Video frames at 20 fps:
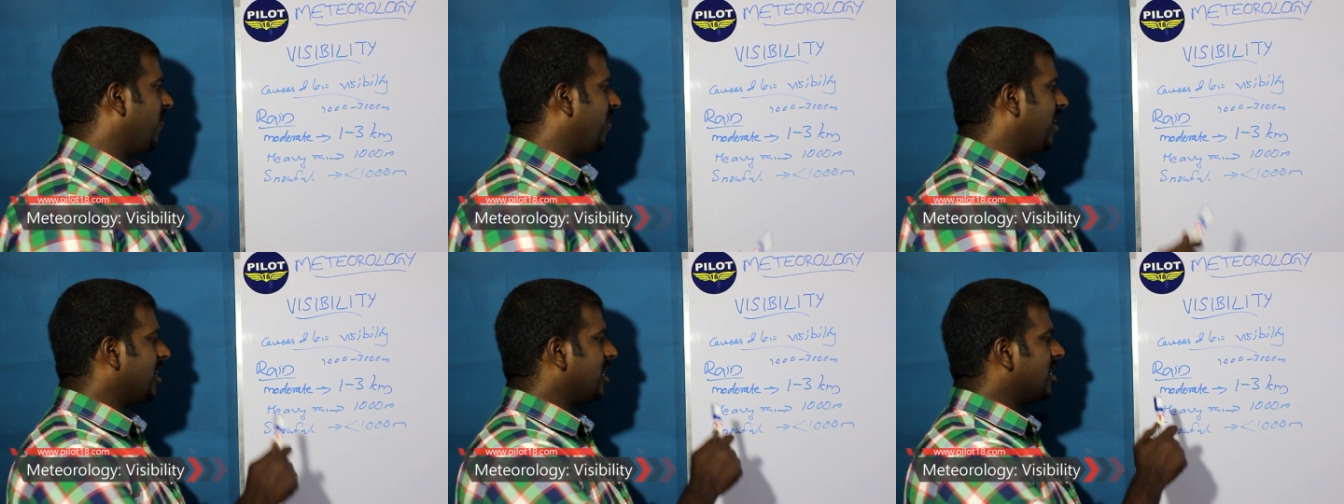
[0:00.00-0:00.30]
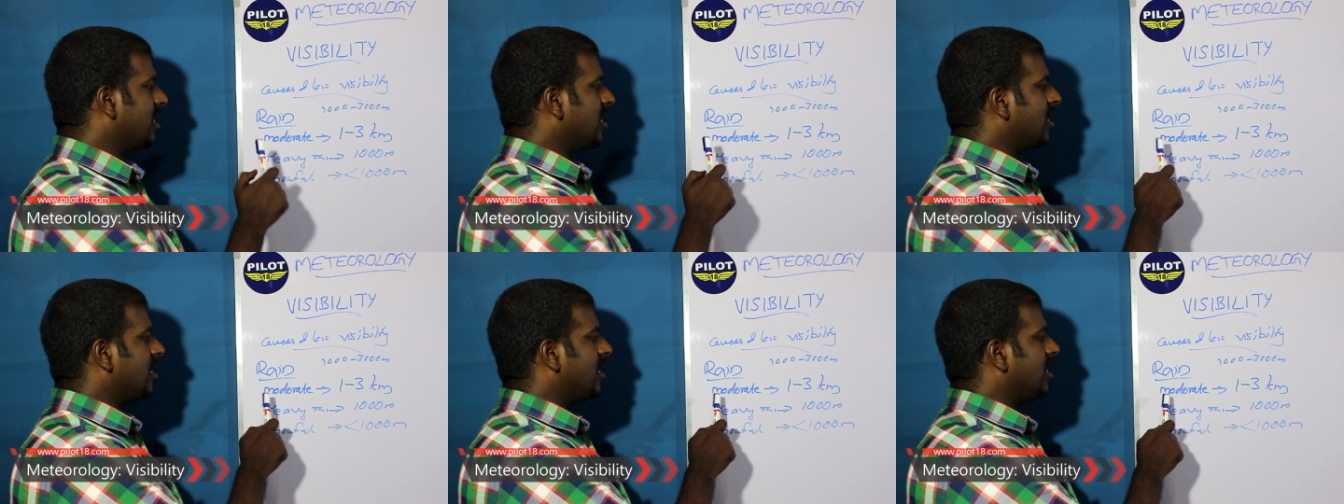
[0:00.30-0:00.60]
when
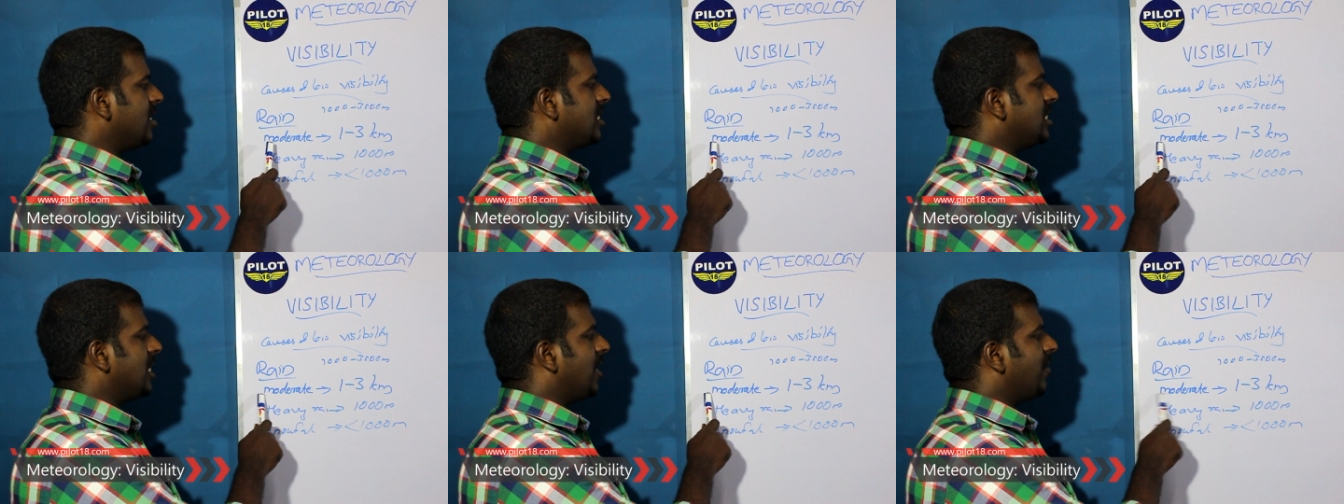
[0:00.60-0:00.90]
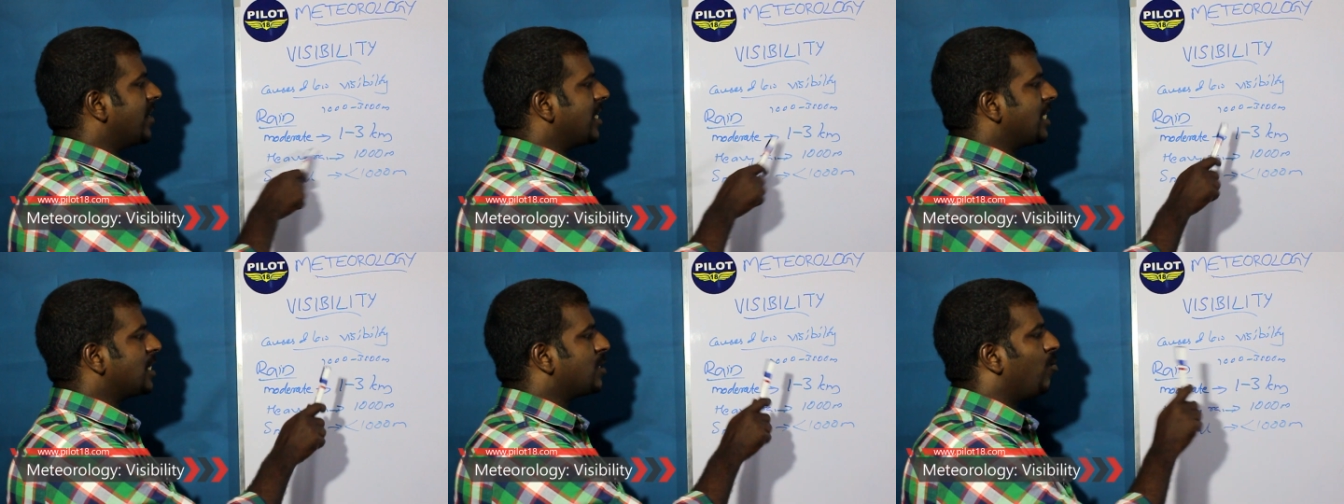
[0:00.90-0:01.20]

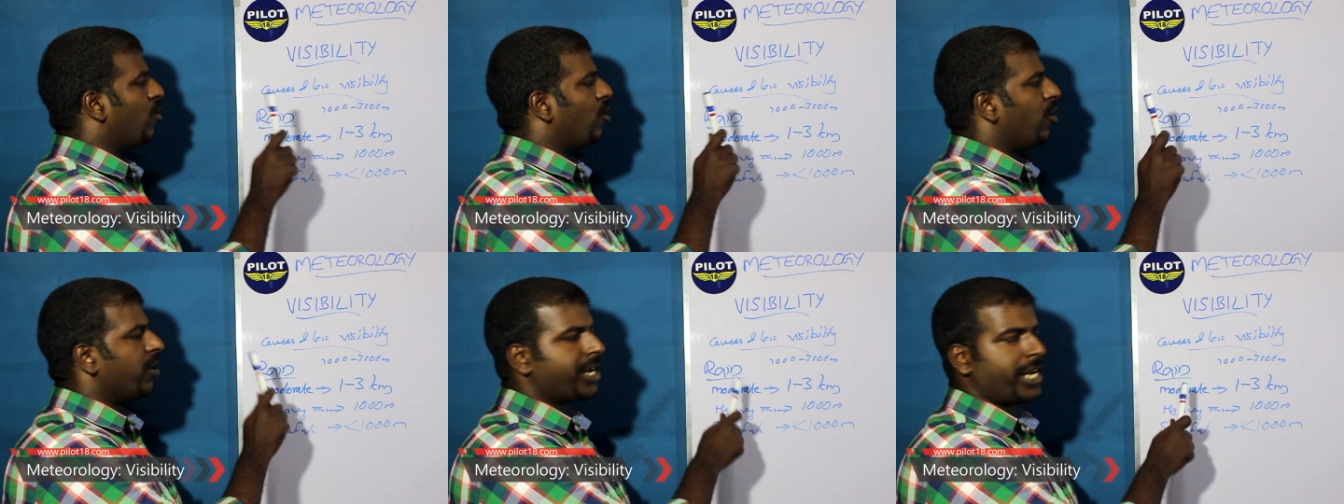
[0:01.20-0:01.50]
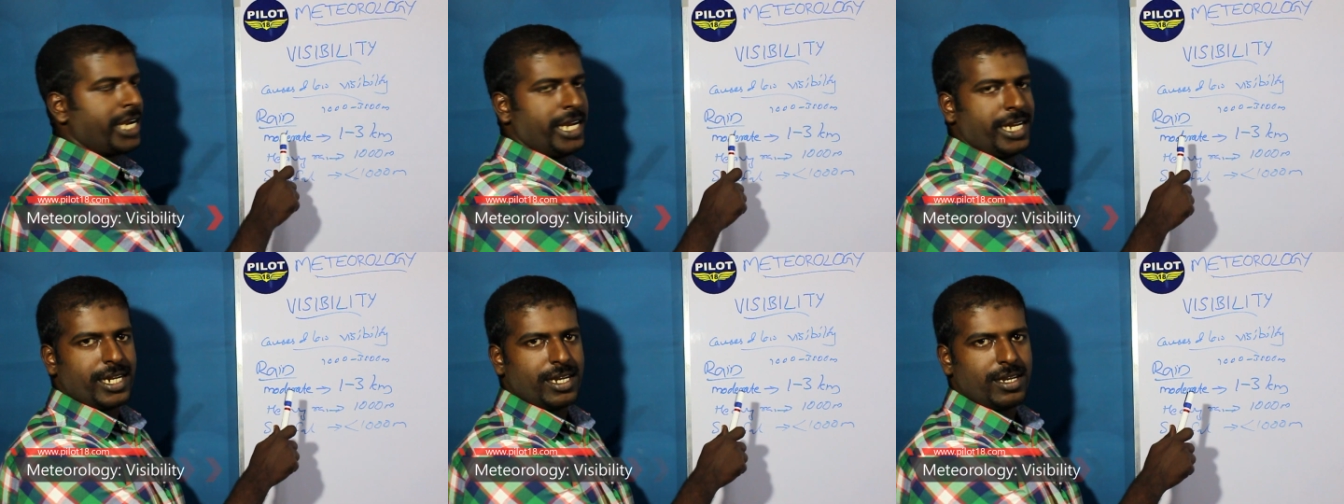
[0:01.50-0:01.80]
shower is
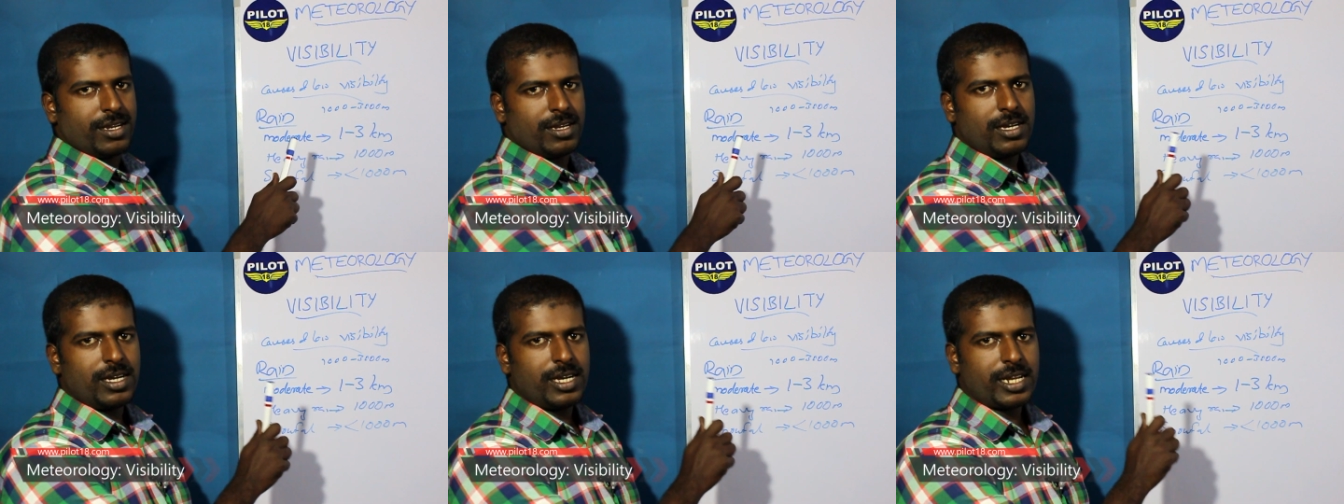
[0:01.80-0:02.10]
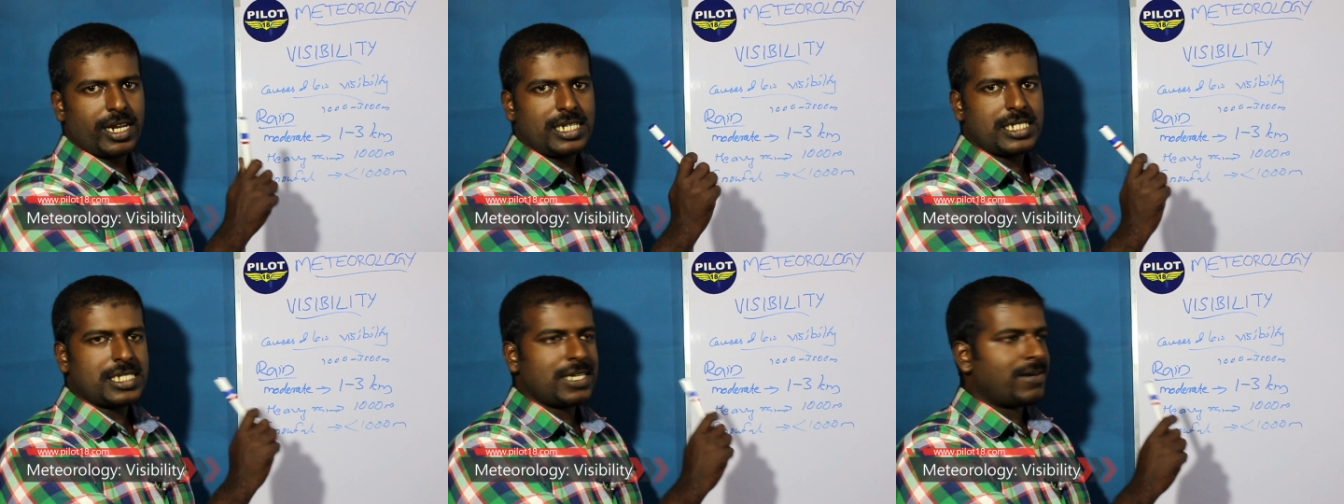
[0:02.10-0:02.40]
moderate
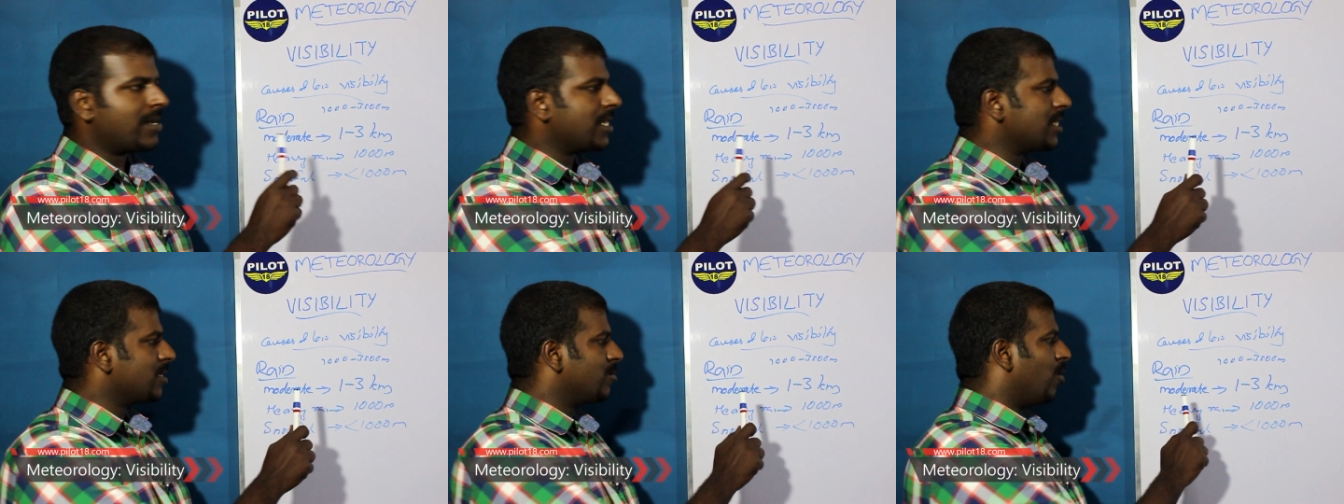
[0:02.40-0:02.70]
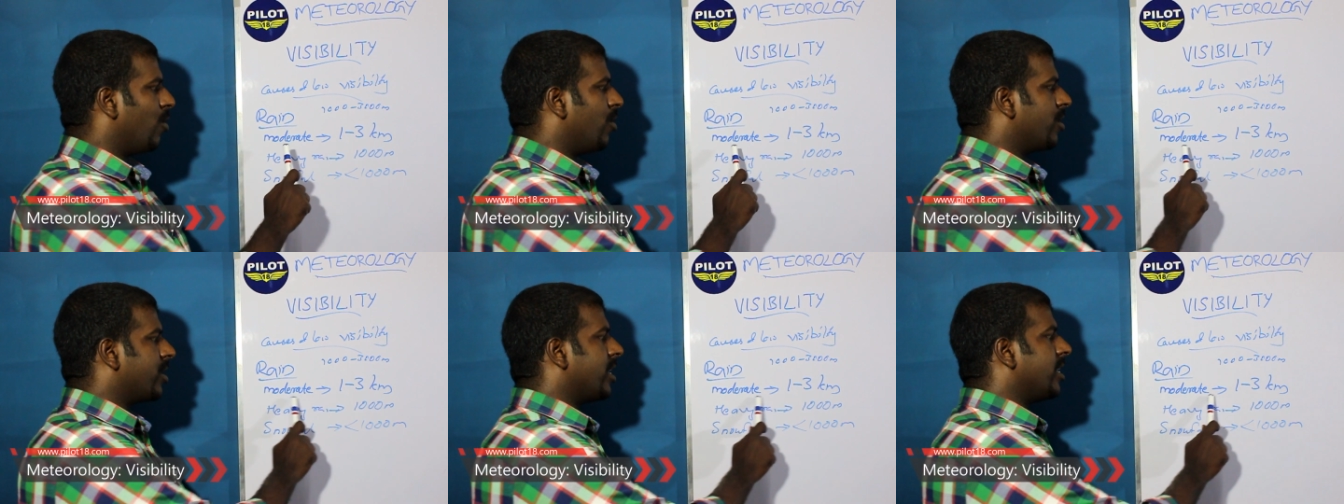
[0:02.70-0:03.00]
rain shower is
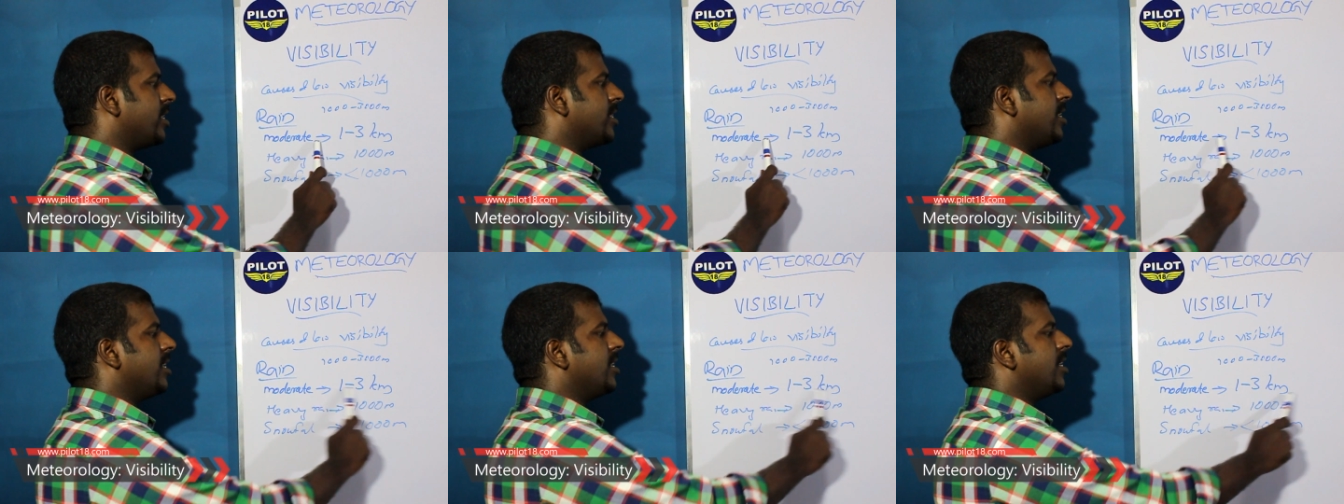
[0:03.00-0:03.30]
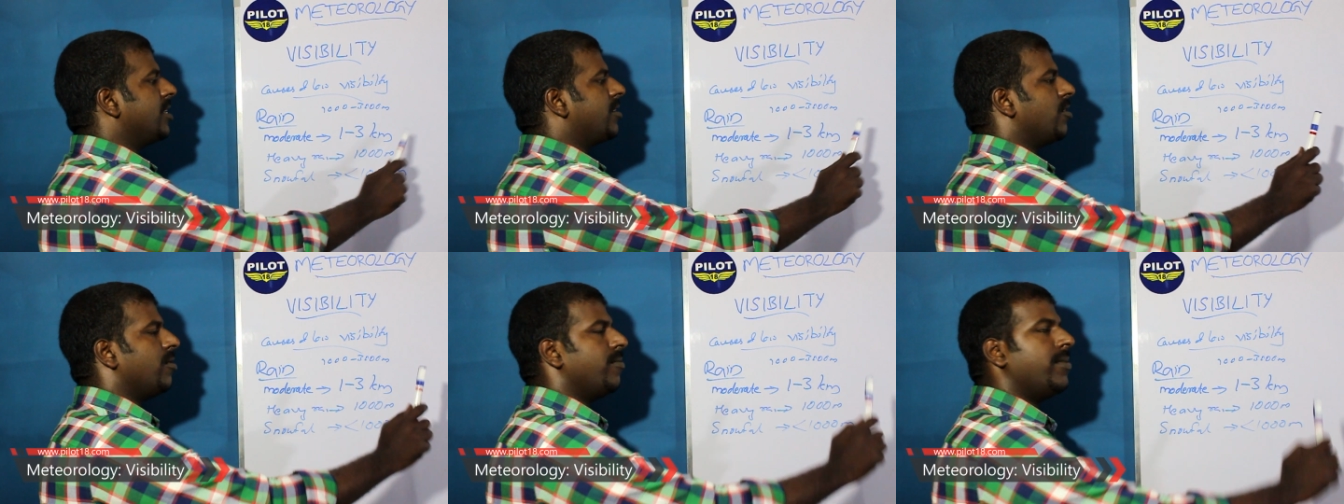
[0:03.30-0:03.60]
moderate then
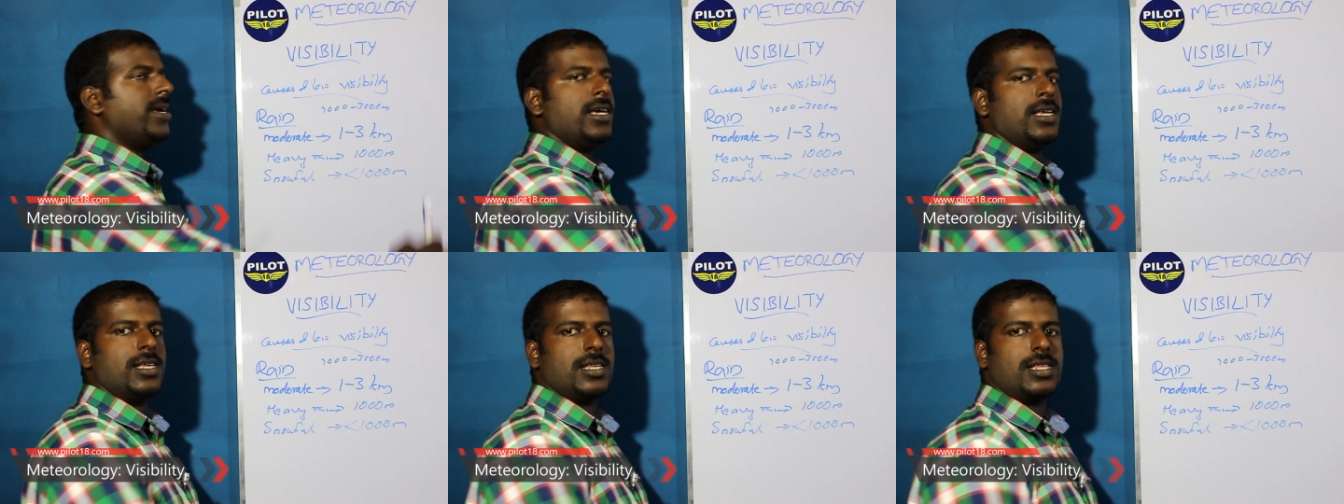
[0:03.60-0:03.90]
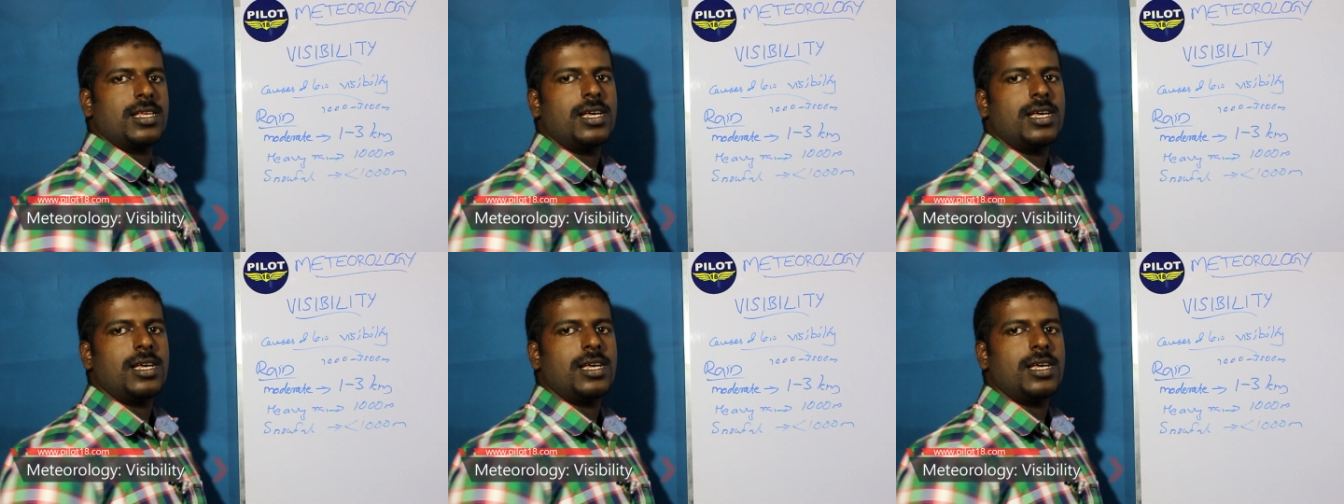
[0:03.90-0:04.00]
it will be